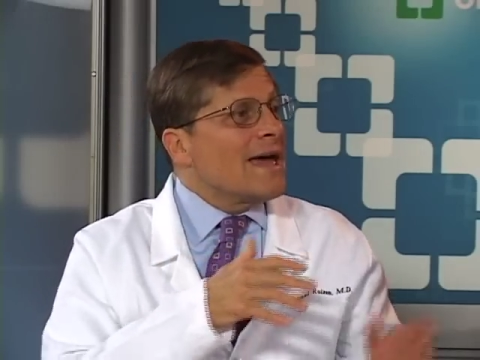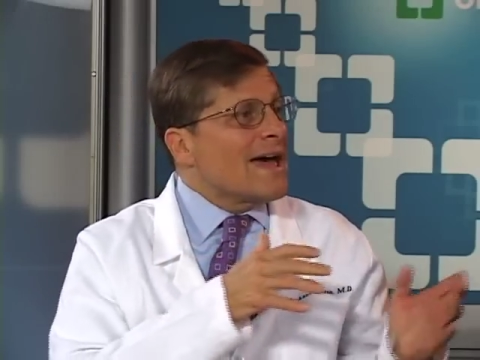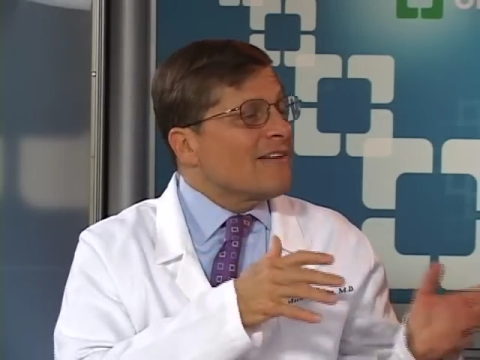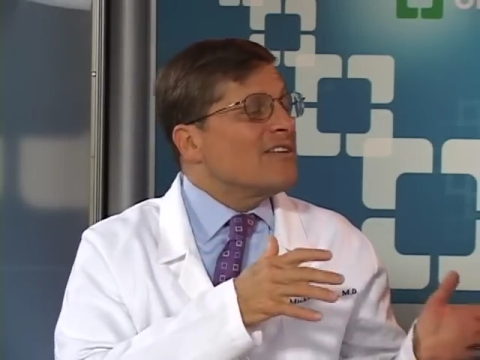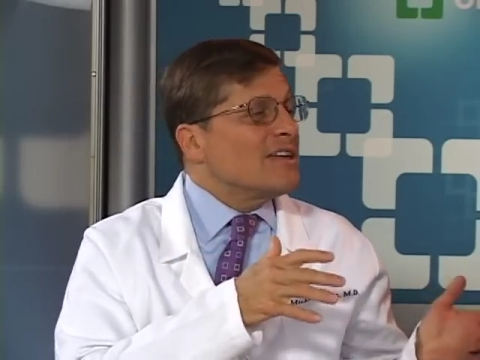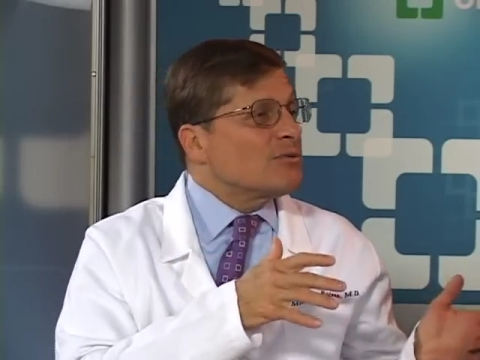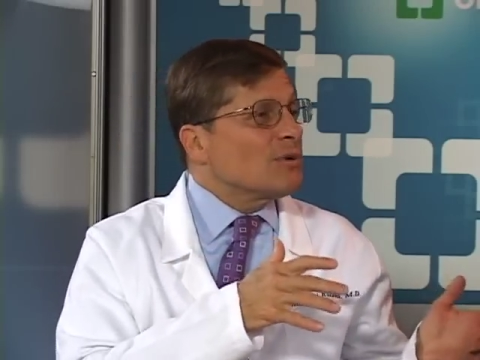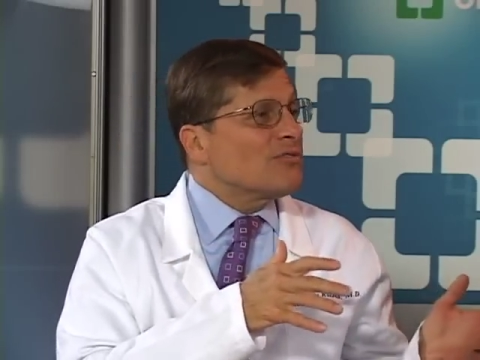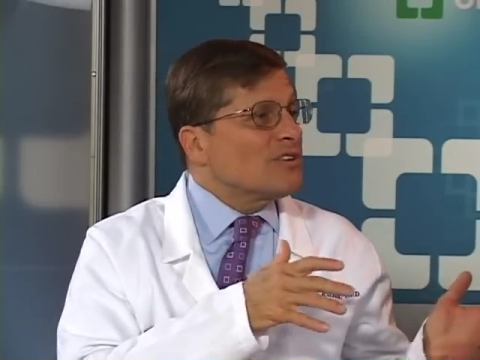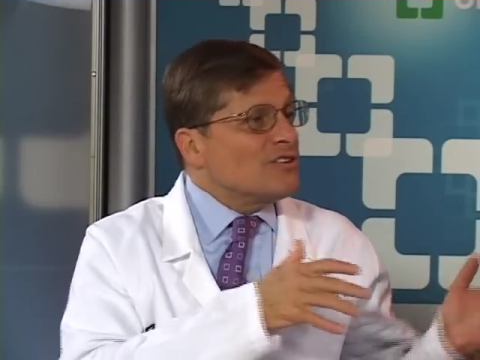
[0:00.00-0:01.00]
have a
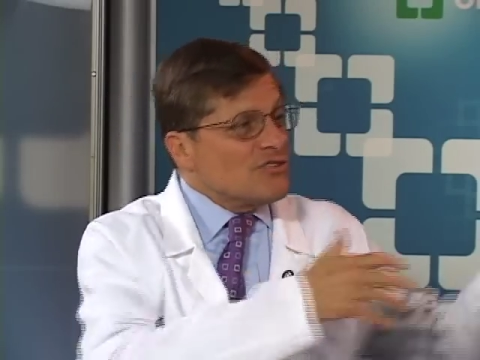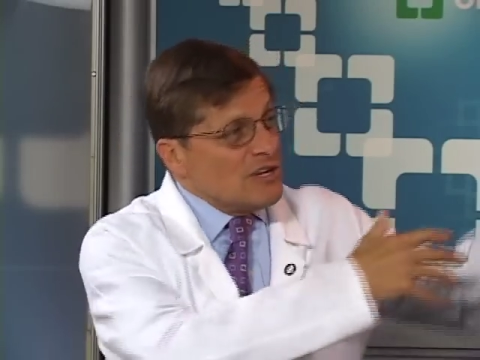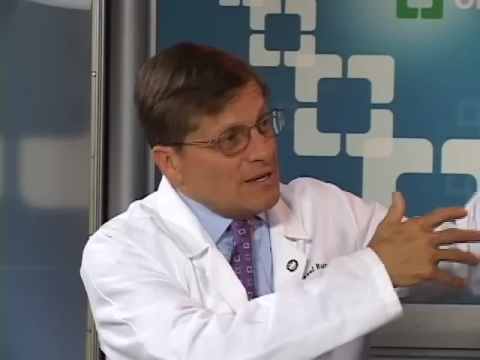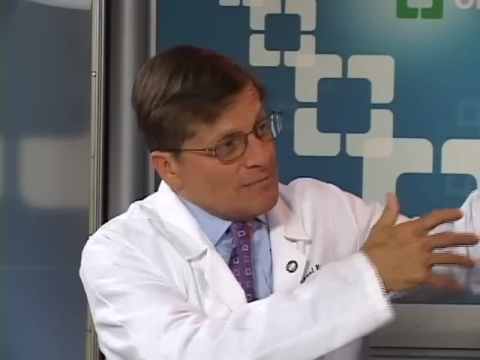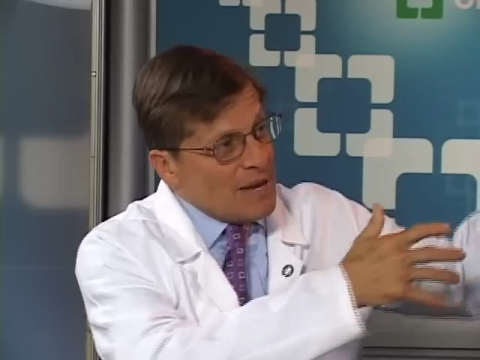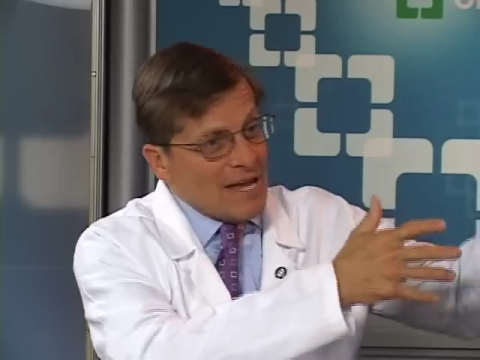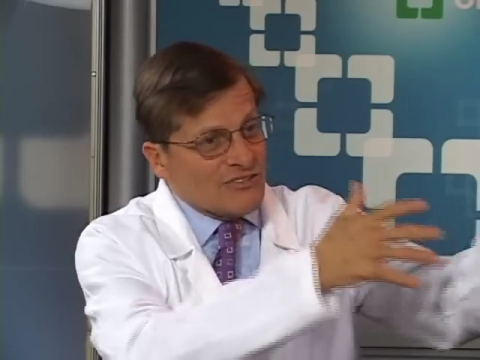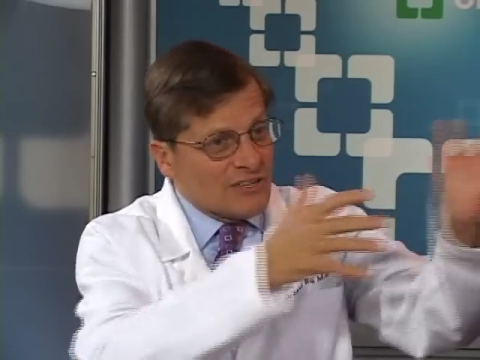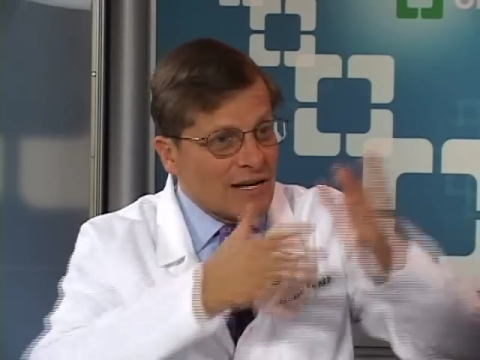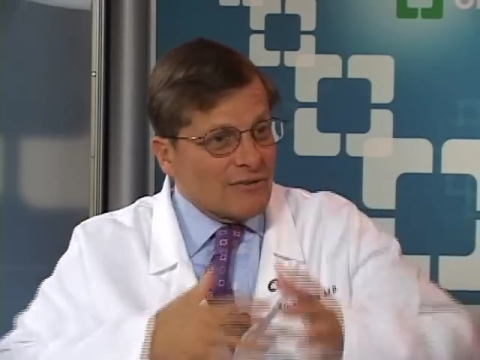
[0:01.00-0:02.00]
thrifty gene
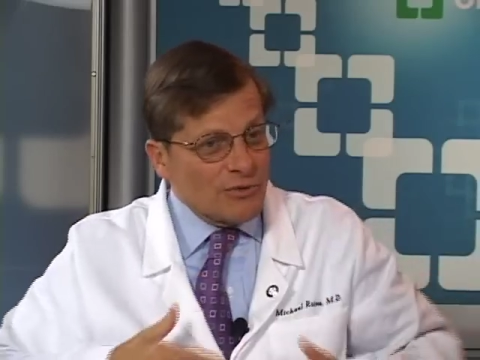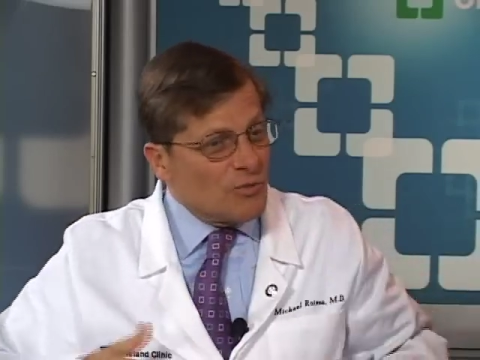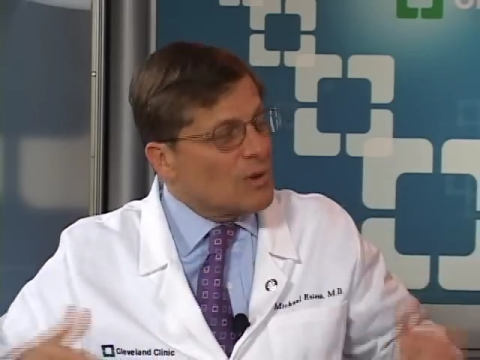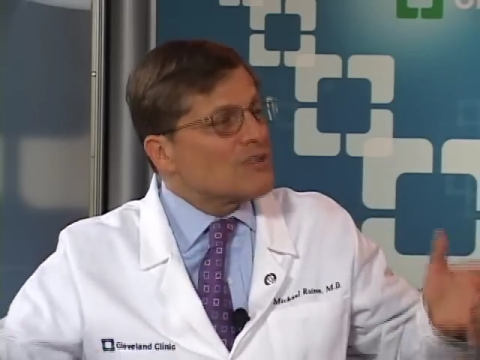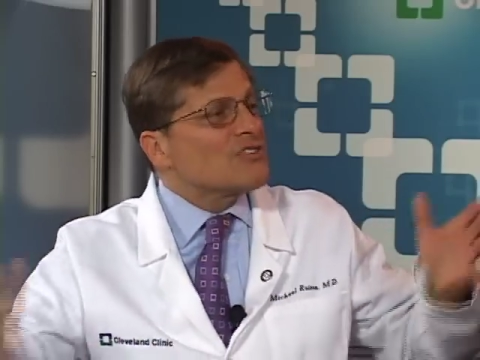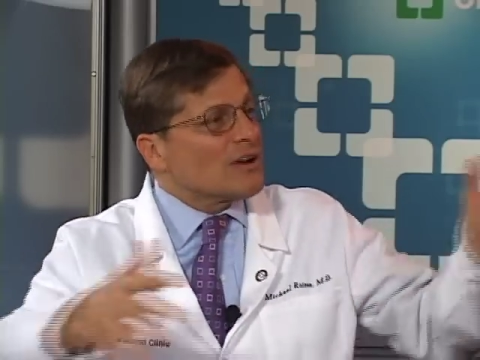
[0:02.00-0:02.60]
passed on through one